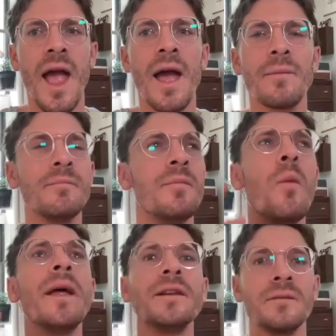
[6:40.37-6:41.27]

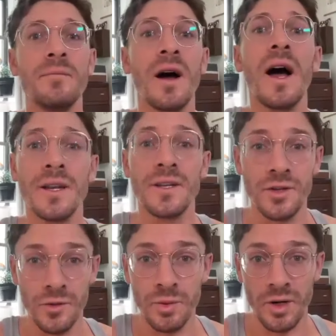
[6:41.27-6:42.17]
momentum behind a
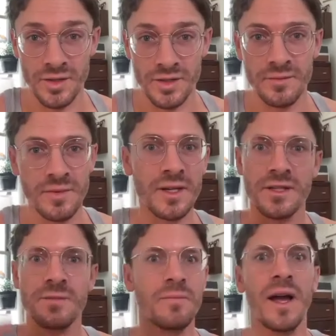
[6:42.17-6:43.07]
new person, because
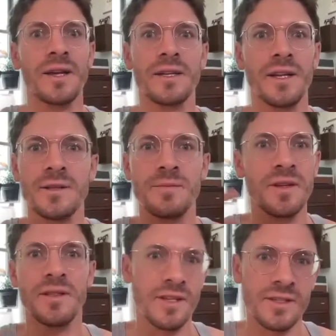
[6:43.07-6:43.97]
Biden has been
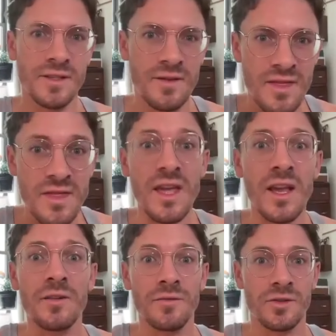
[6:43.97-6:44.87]
this
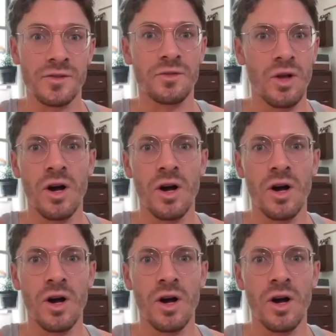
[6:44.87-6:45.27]
thing for so long.